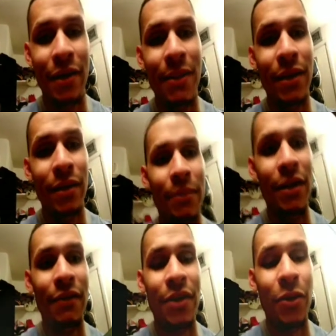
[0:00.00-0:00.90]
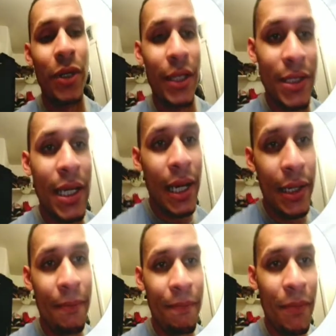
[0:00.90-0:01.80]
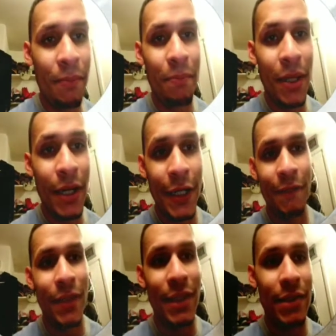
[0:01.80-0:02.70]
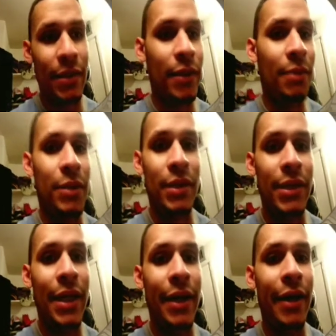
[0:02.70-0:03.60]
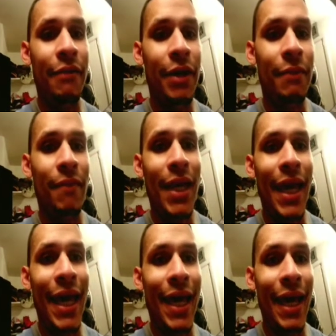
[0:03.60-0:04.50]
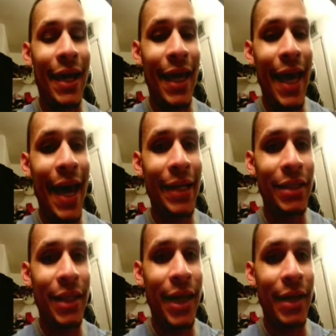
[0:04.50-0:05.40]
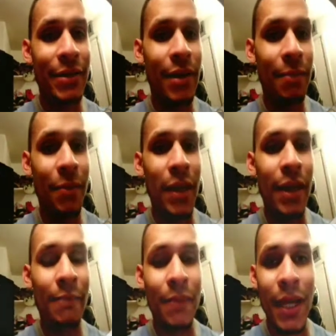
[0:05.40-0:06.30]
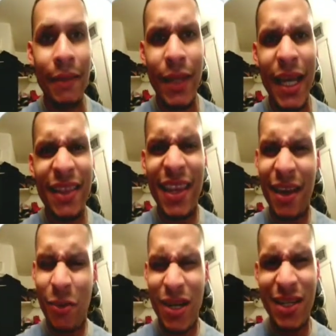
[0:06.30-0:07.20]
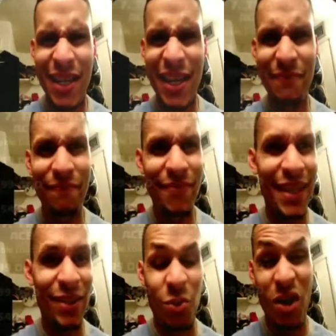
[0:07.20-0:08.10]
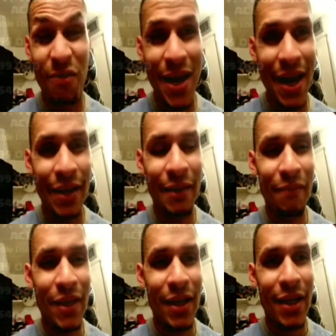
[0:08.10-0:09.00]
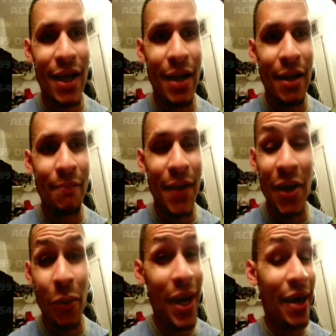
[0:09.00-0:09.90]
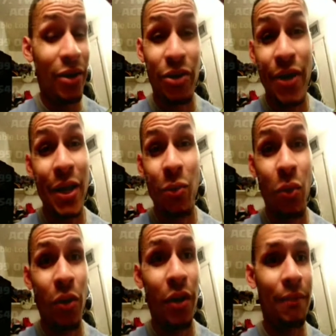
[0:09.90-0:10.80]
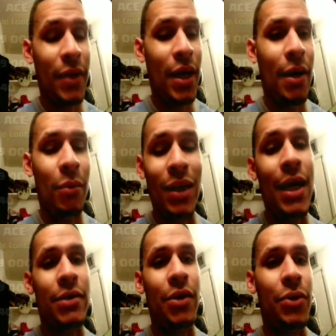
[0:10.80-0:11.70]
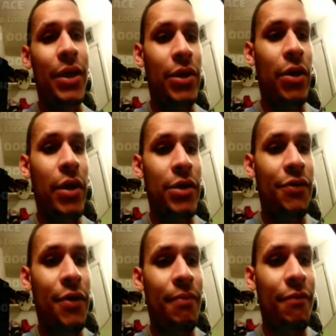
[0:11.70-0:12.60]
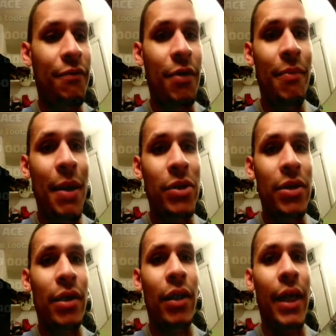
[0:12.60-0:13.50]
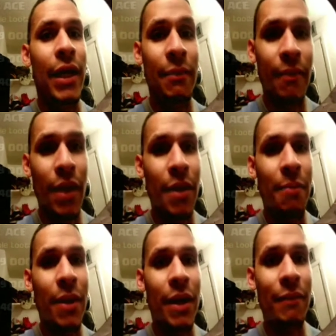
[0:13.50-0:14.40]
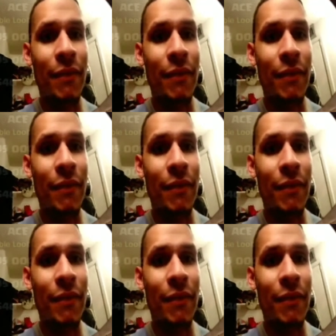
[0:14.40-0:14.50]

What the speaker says: have been a little bit of a thorn in the side, but he's still able to take care of it, and actually ends up, I think I want to say a 12-pack. I know we had a great war, lots of 3-stars from members of the clan, but